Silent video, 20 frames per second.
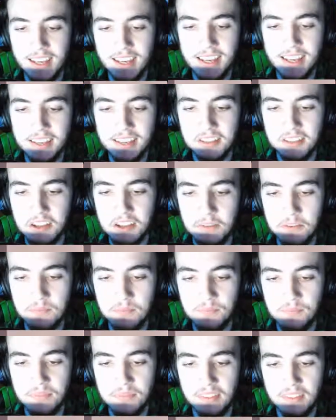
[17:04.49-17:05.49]
Yeah, I guess so.
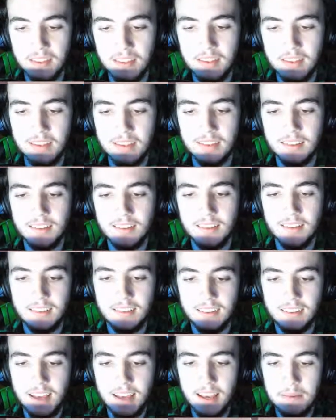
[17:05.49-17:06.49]

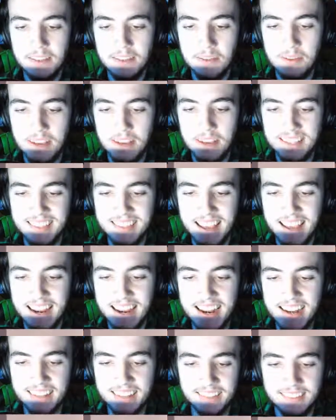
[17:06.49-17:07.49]
I'm so
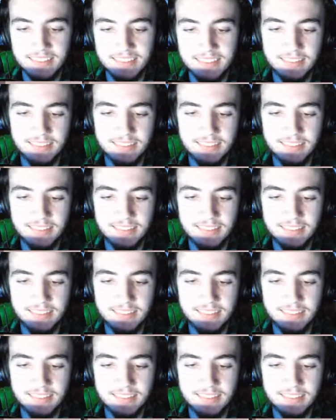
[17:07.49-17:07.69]
excited.